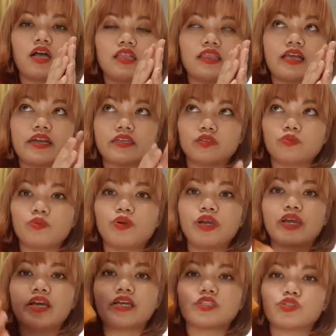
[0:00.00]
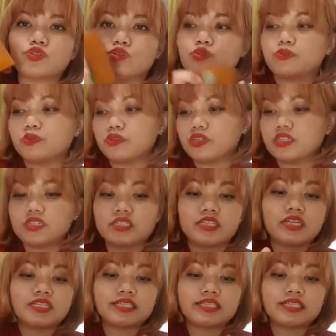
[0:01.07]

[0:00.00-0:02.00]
lightweight, super easy.